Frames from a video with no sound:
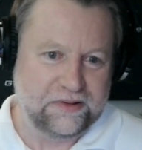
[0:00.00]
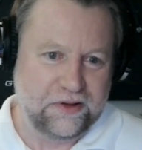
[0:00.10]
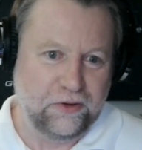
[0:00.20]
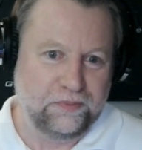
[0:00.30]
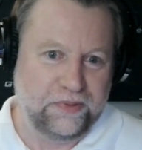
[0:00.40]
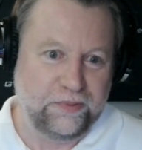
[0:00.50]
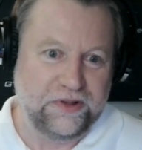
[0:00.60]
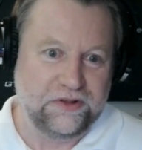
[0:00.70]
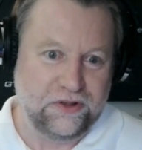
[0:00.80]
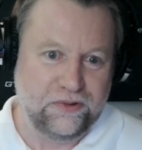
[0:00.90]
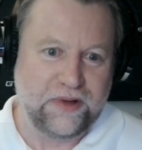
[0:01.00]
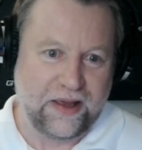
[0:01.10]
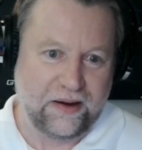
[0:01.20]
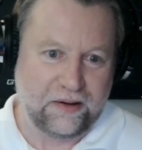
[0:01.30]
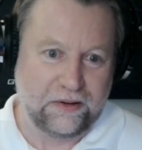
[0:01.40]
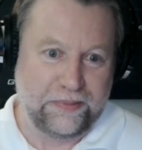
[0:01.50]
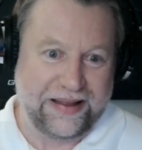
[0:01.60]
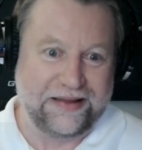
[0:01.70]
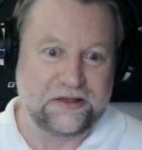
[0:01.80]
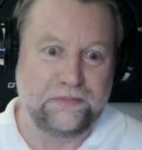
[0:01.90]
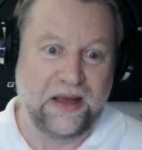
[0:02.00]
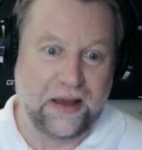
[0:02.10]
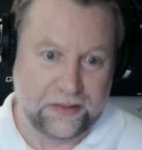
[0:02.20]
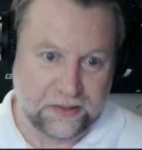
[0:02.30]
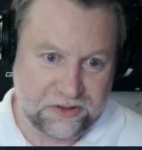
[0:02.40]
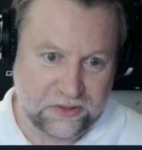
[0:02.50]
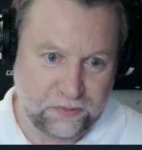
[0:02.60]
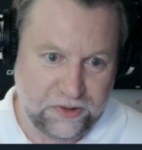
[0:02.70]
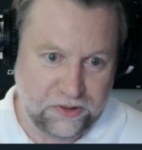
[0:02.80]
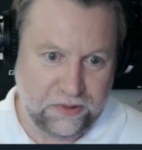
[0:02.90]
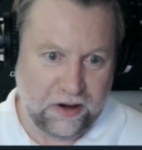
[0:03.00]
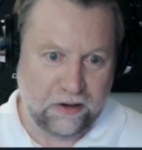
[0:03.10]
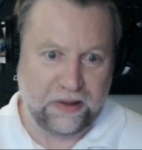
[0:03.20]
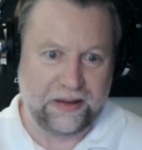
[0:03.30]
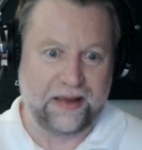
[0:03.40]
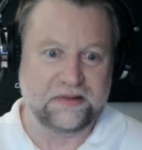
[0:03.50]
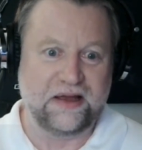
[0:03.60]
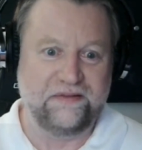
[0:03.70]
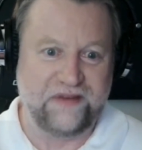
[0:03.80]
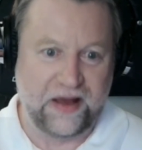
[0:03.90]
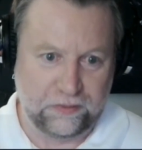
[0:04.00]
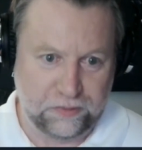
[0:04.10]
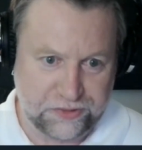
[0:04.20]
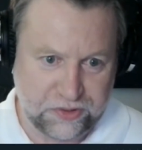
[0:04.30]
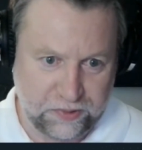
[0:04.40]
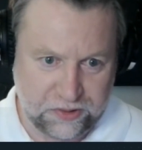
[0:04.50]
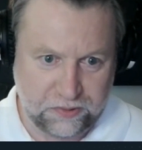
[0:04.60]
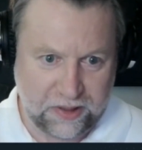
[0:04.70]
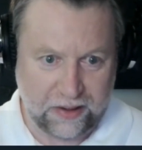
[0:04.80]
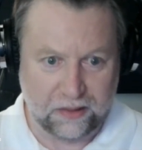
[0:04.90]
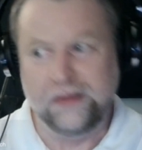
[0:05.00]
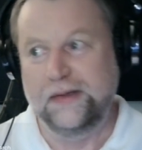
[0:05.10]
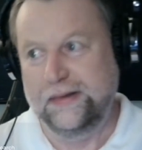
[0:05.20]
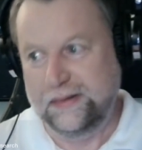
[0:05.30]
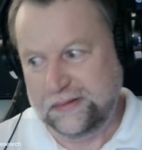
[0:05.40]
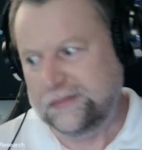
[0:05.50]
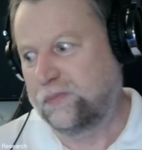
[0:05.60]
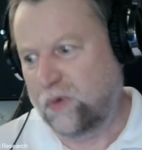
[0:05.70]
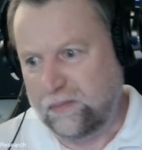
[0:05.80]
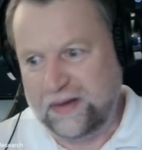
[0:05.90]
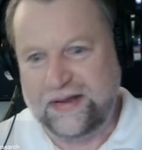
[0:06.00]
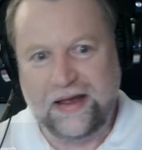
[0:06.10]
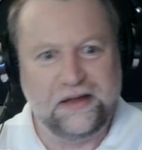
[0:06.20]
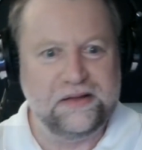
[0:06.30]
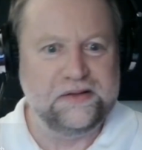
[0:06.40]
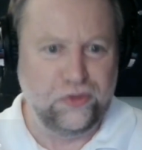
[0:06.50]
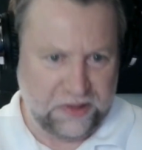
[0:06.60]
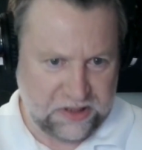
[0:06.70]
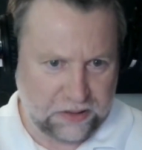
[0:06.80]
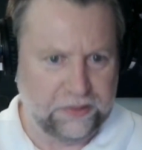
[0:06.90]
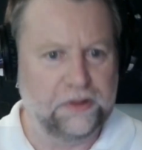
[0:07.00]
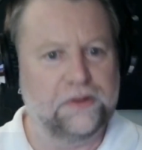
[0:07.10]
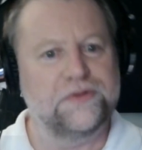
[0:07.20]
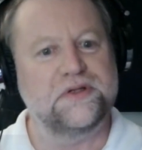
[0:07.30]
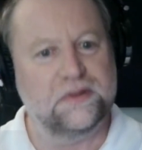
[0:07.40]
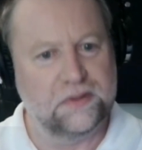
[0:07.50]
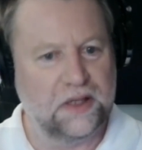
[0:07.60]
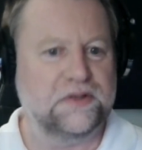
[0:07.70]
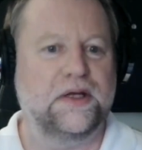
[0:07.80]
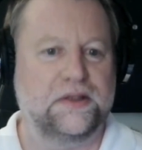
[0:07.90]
No, but we do care about antibiotics. We do care about antivirals. We do care more mundane, new materials, things like